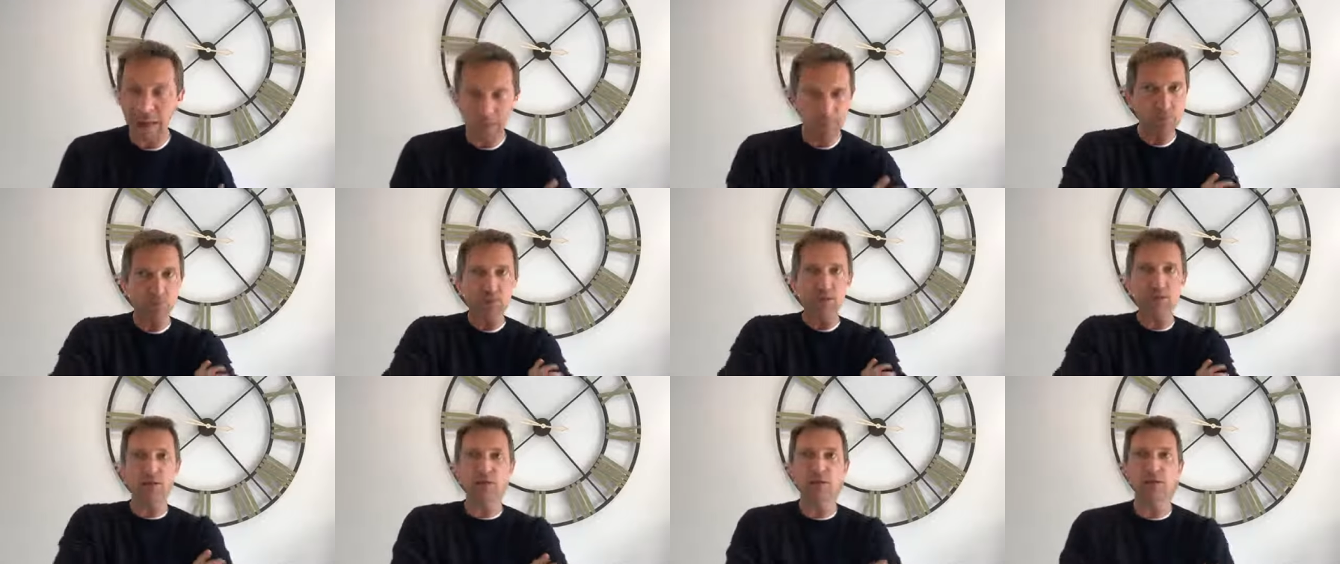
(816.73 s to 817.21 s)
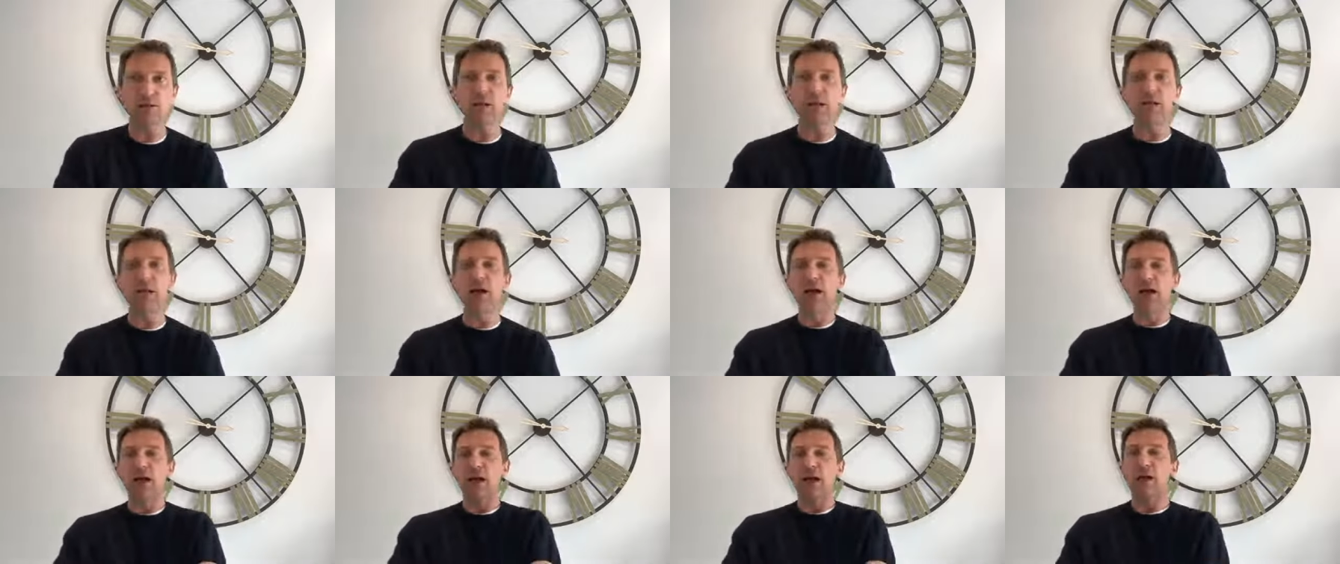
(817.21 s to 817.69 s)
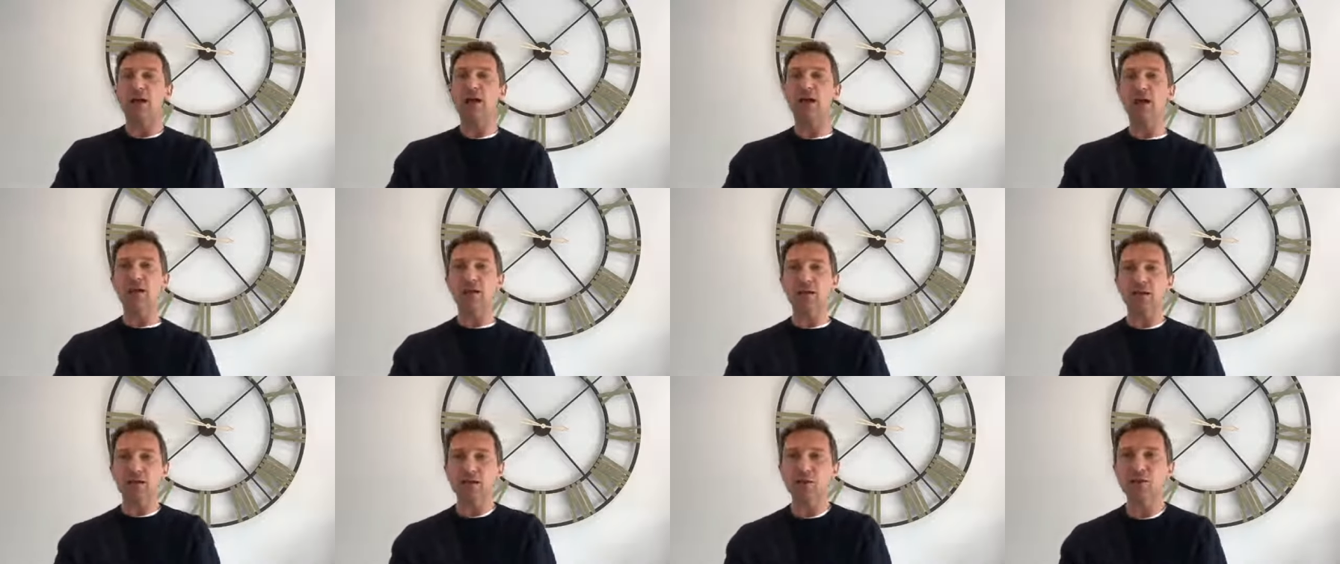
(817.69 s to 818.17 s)
Absolutely,
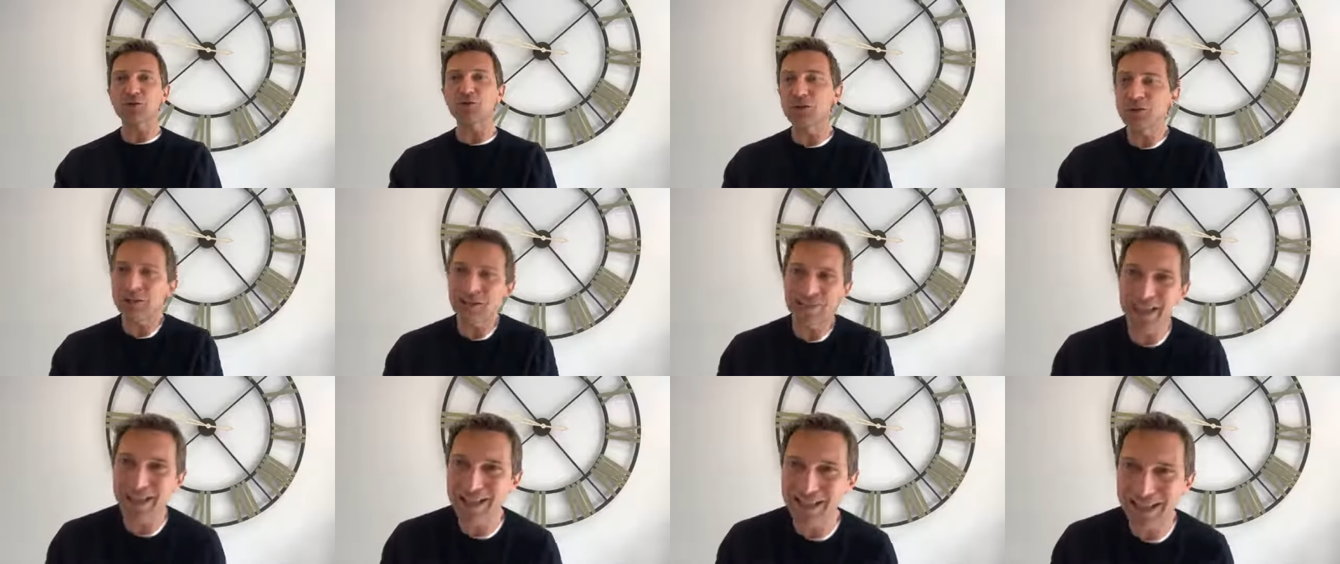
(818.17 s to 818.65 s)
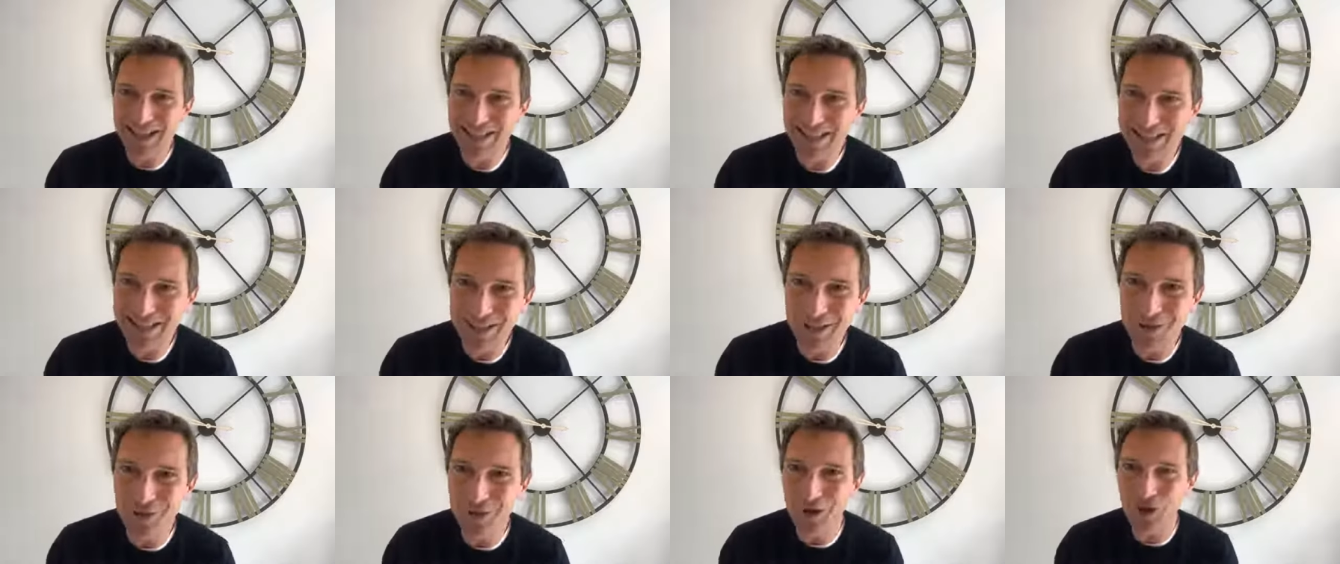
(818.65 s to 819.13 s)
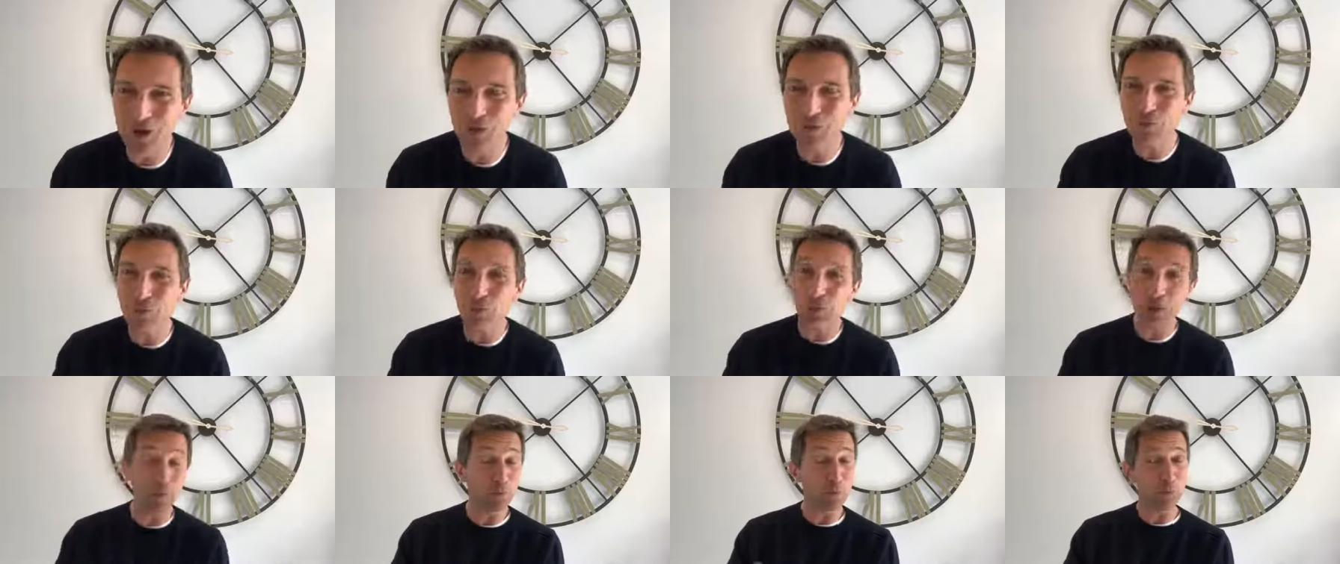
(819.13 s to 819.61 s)
Cassandra, Cassie, you kind
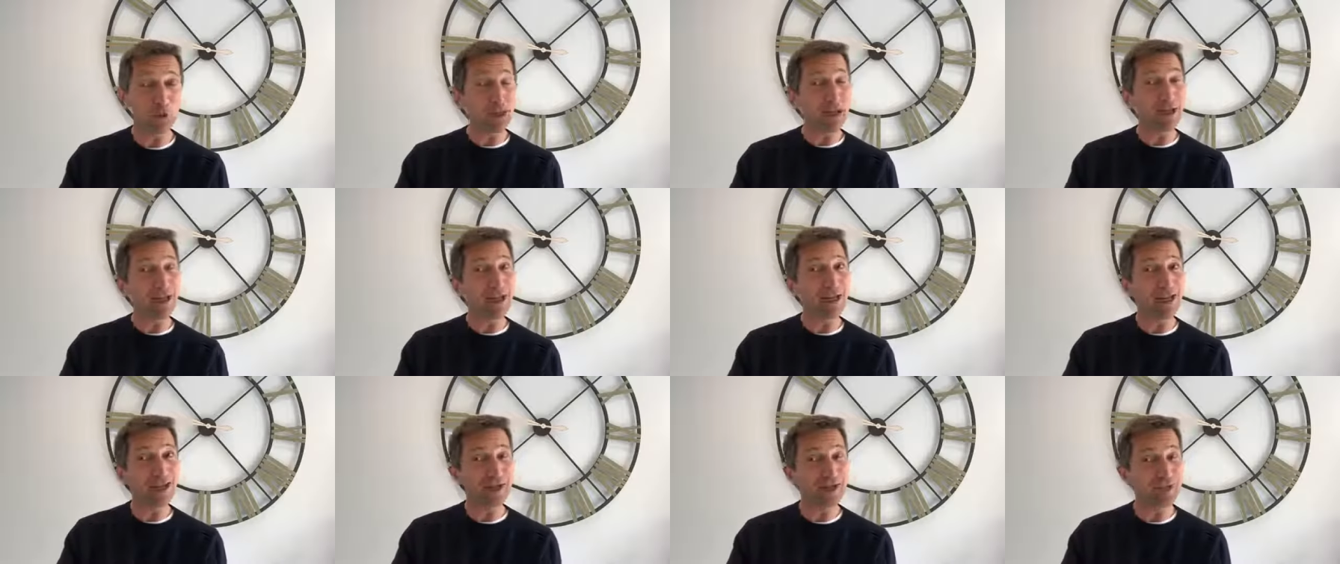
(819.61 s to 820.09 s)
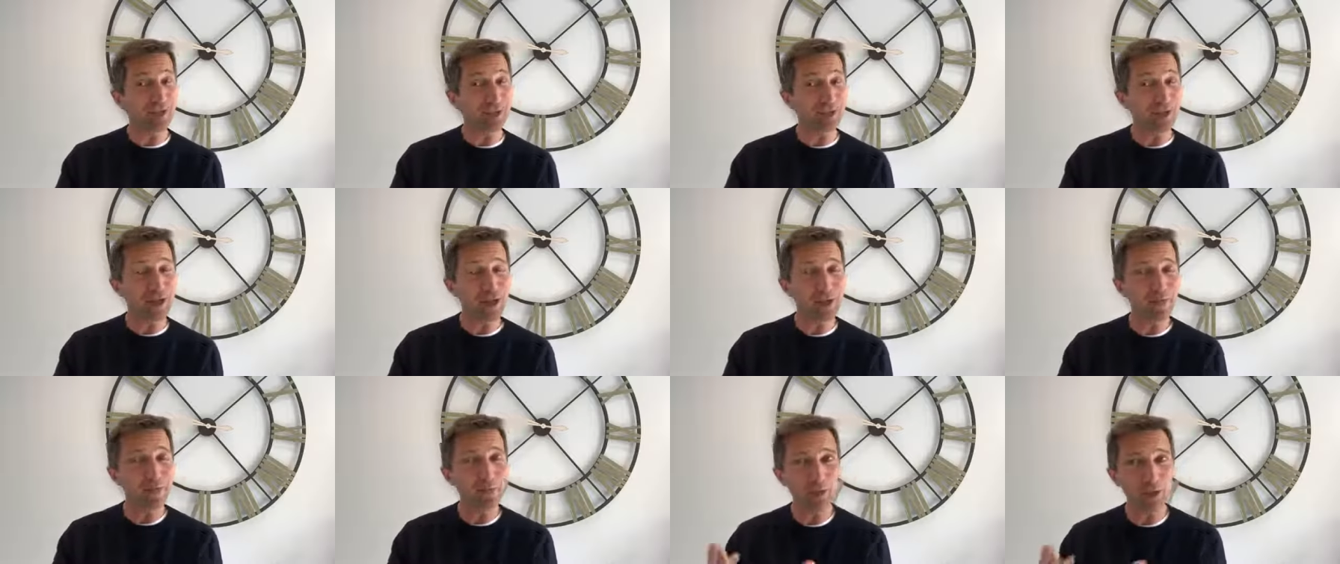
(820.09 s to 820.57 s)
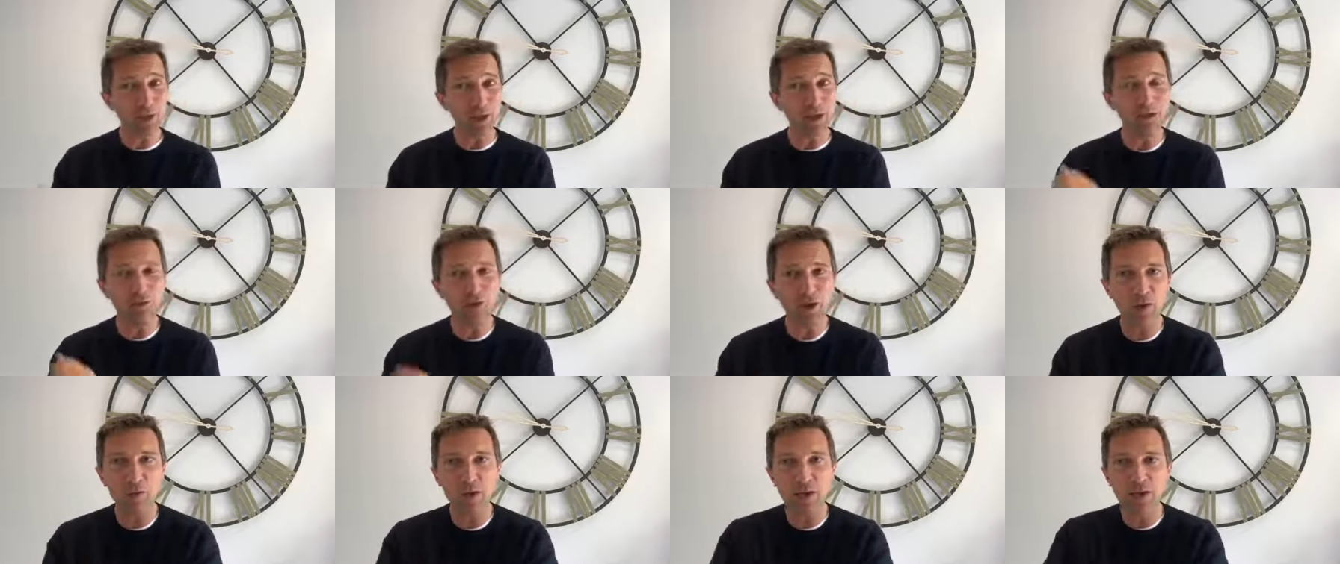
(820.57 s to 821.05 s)
of, what a brilliant classical name as well,
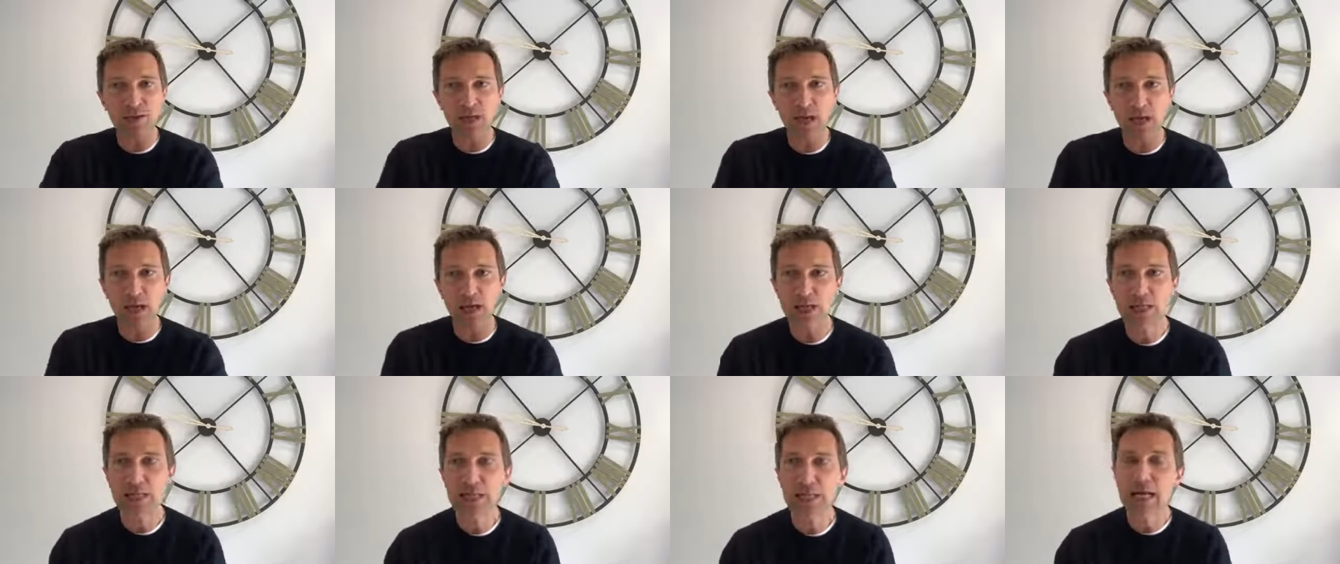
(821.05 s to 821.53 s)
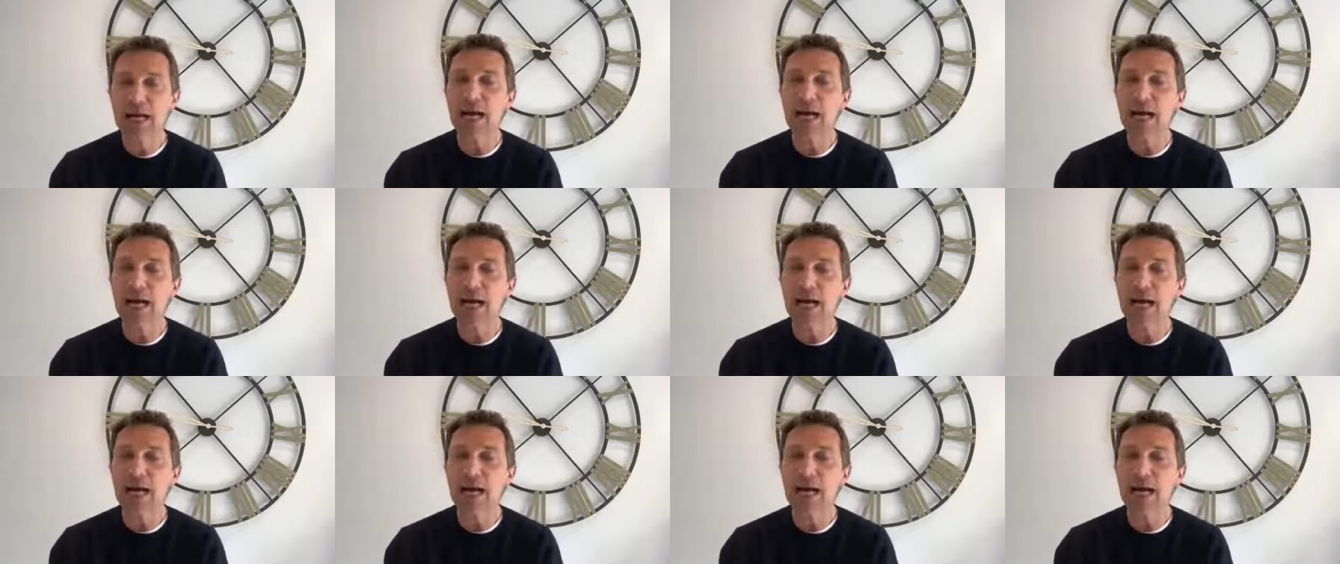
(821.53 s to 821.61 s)
if I may say.